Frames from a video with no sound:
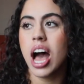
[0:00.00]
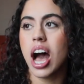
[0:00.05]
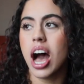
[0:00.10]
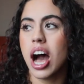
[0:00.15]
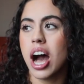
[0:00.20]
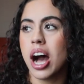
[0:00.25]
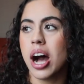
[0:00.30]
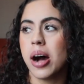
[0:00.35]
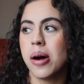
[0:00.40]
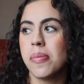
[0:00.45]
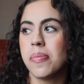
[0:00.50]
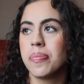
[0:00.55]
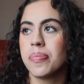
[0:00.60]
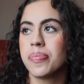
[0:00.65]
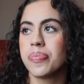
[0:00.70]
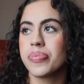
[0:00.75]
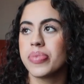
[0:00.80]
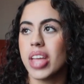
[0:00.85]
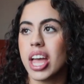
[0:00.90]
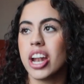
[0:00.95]

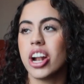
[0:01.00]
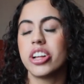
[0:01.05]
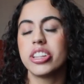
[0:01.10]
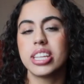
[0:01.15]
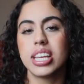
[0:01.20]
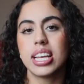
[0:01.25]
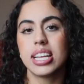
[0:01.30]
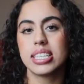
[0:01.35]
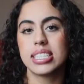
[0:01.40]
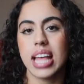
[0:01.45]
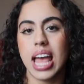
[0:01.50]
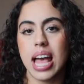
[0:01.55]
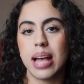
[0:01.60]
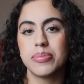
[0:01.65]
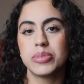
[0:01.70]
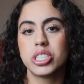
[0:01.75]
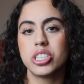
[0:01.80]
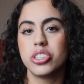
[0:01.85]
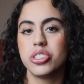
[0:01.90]
And on the exams,